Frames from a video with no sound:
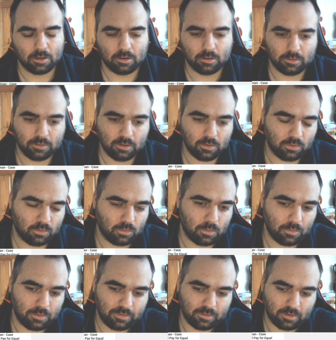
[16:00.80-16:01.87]
See, with what
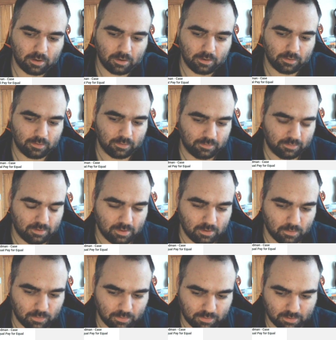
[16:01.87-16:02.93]
we see there
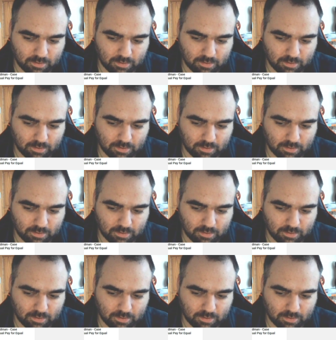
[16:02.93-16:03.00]
with it